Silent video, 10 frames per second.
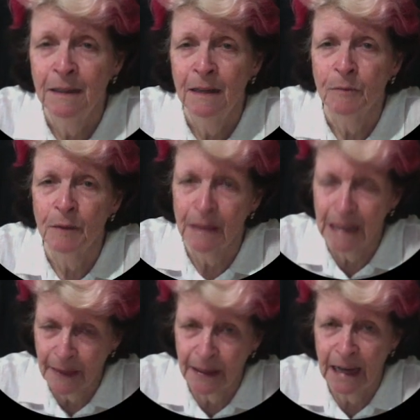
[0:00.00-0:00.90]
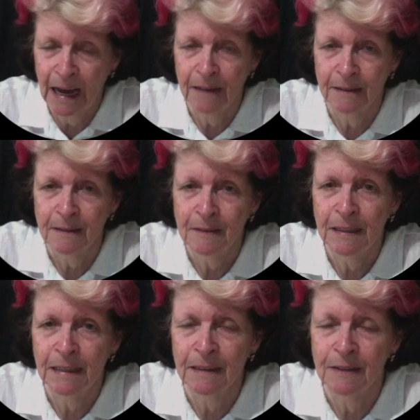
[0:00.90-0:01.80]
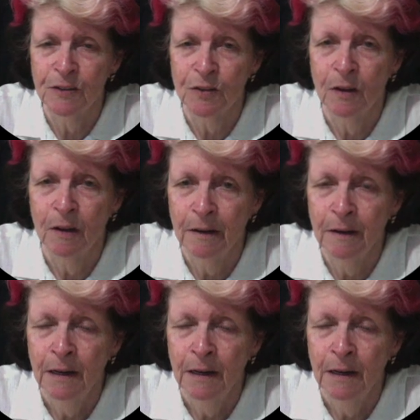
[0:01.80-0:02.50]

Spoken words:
with the other colours in the design